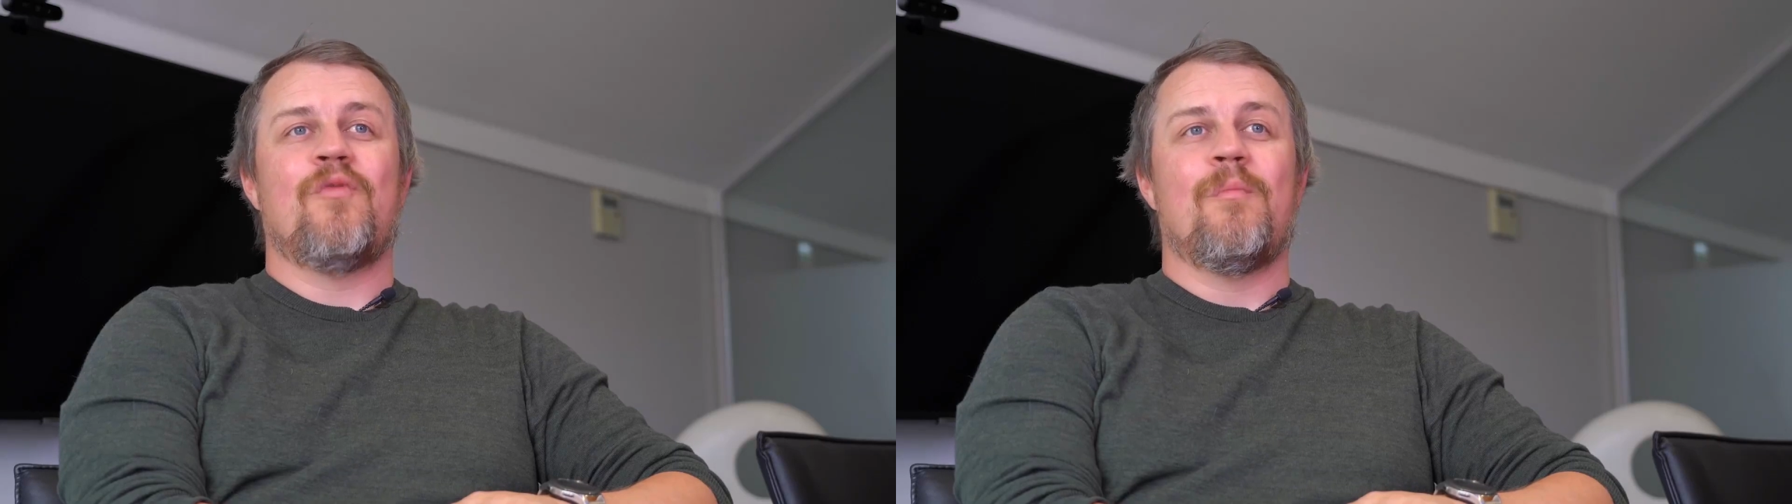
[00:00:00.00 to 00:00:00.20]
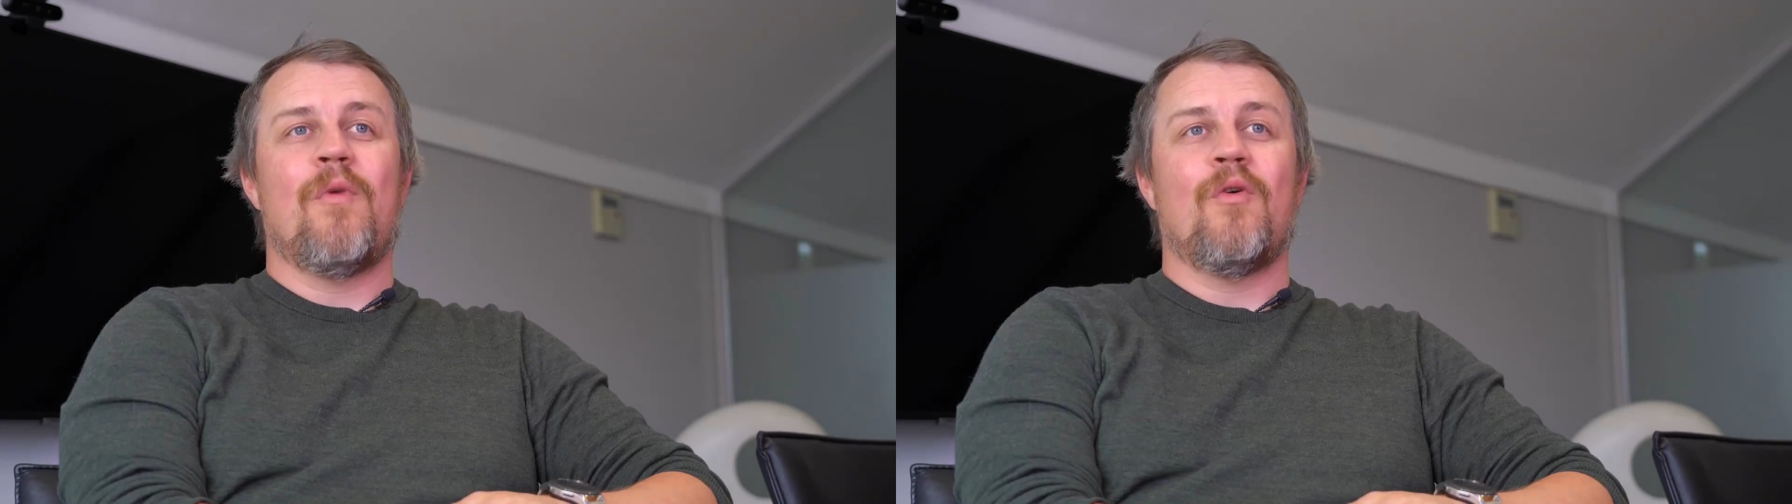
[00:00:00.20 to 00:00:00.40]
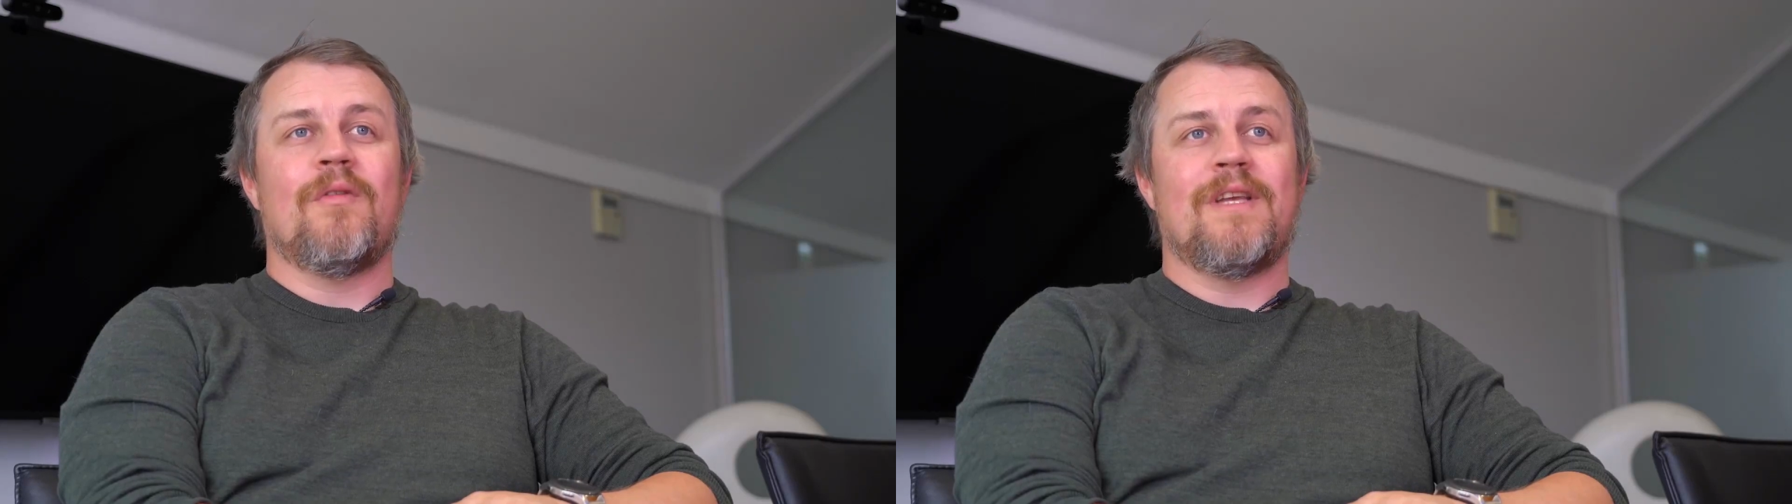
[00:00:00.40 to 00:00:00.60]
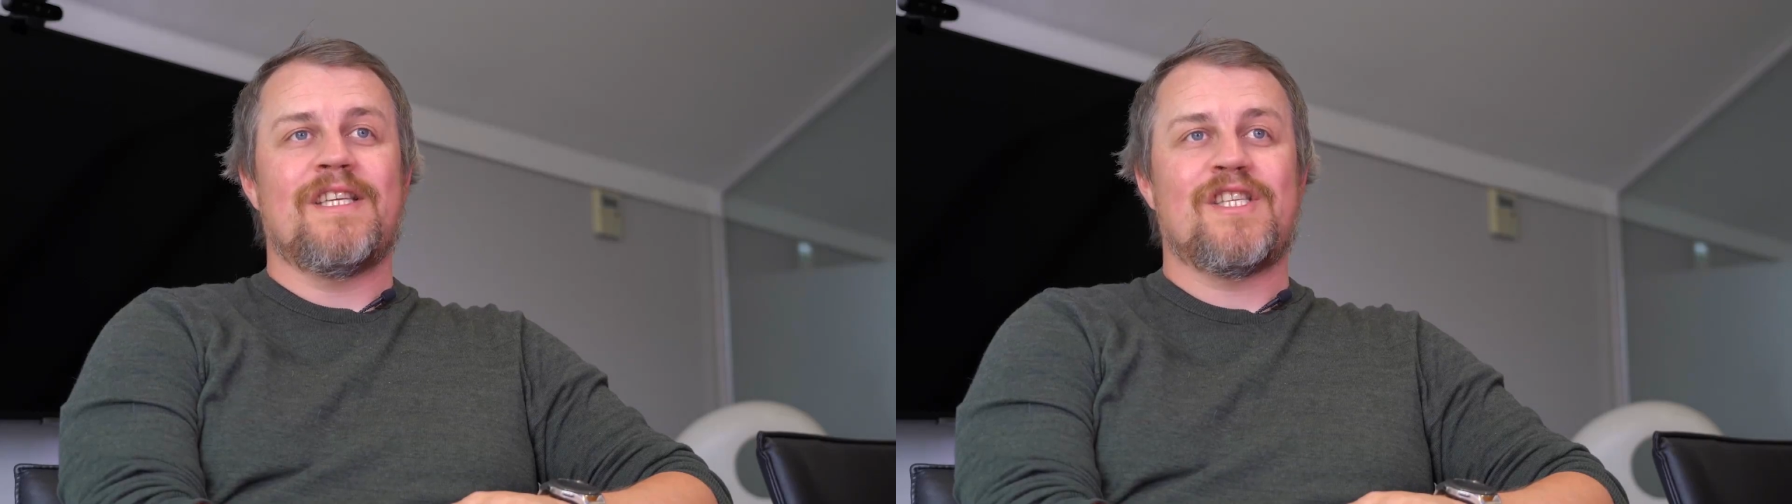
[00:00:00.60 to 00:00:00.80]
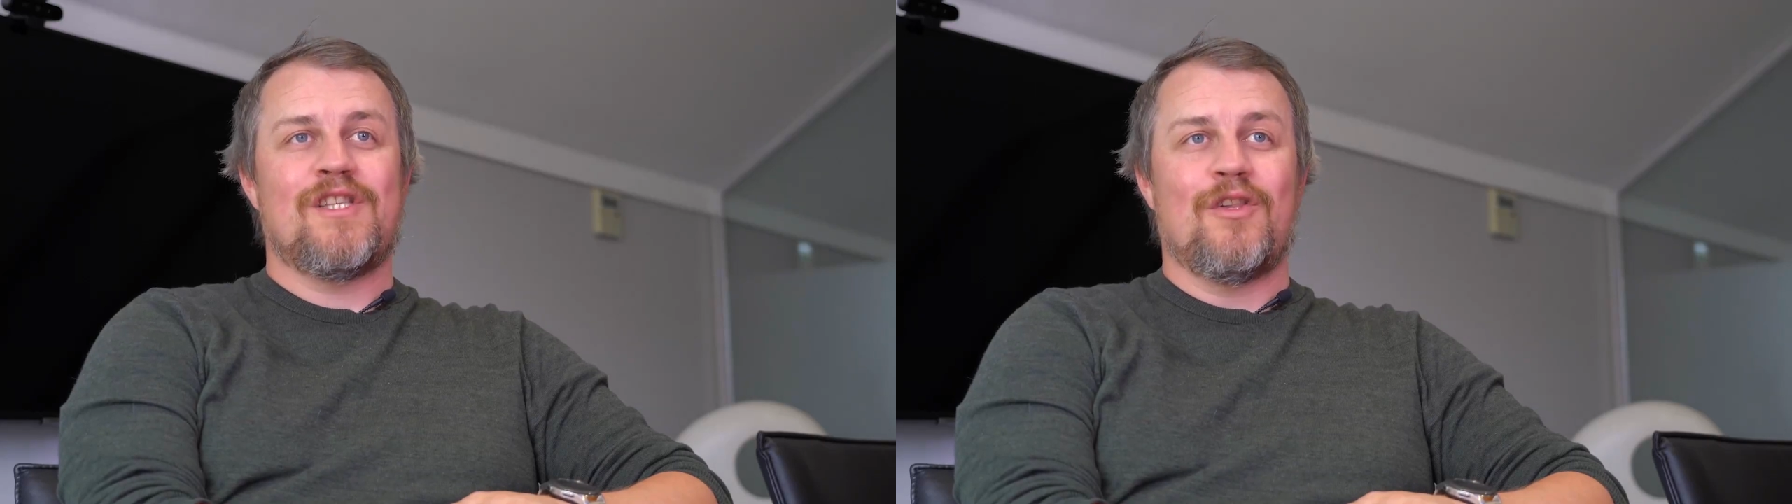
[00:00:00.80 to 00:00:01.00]
remotely
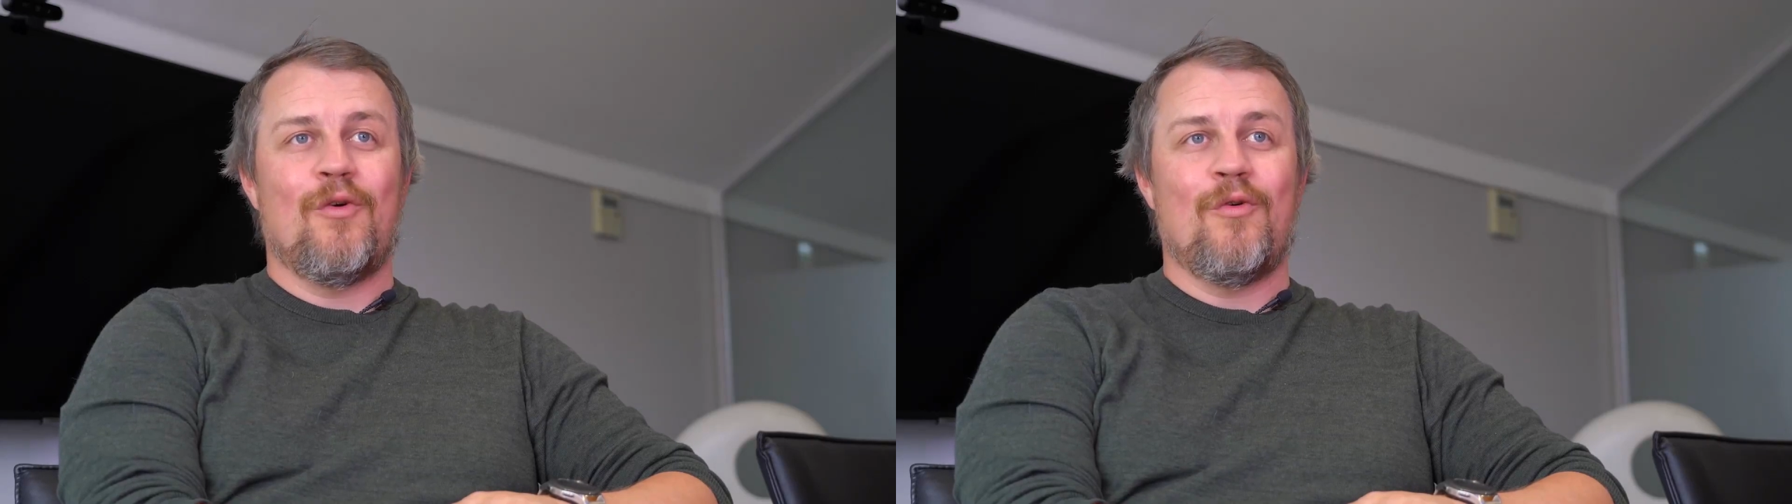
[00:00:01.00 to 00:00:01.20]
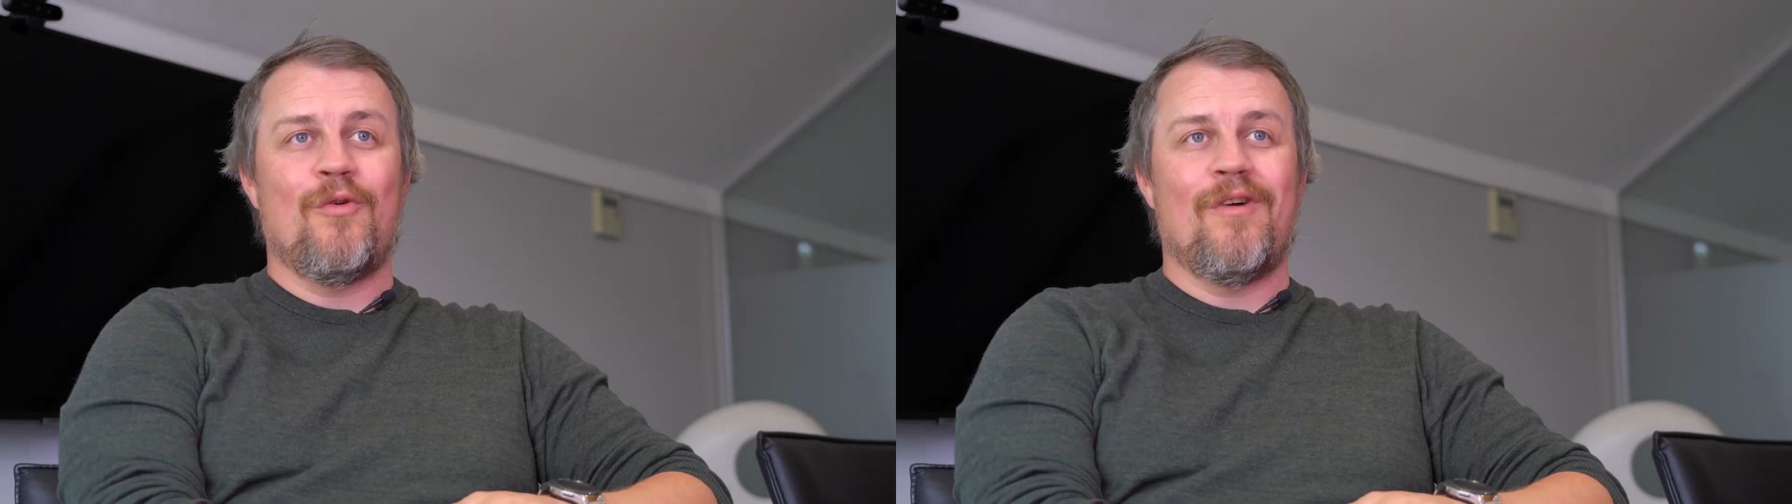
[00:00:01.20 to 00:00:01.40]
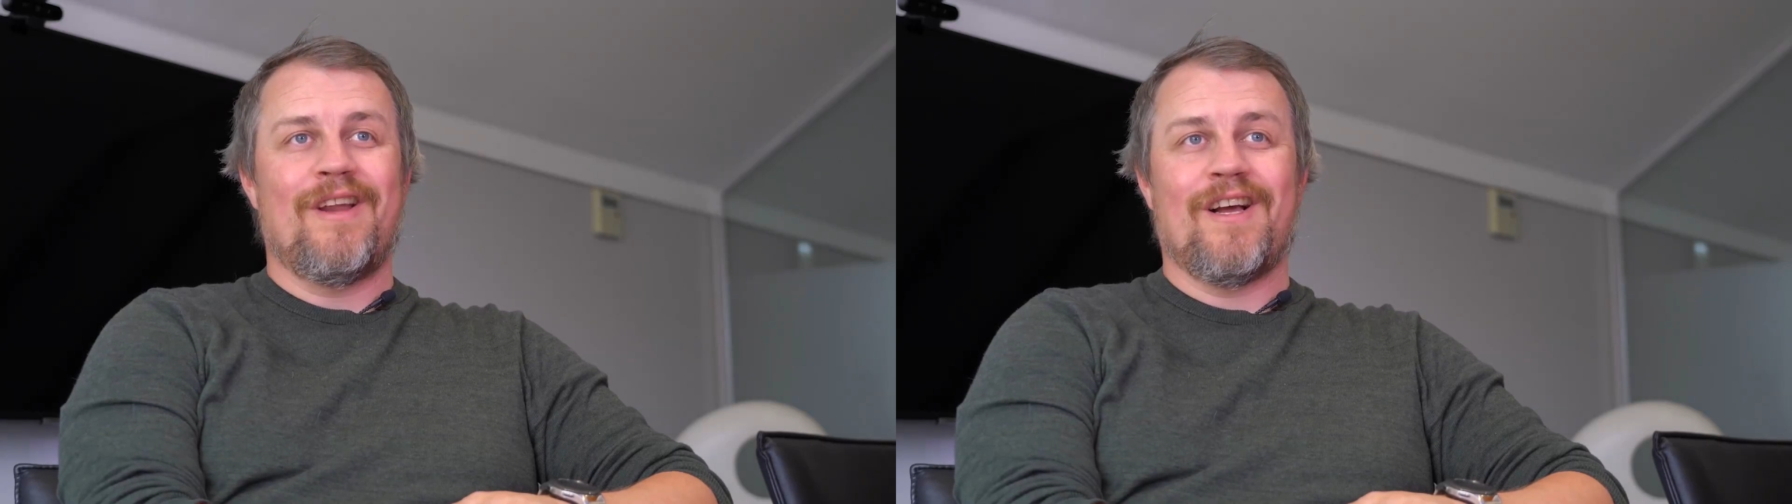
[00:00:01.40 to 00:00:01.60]
slow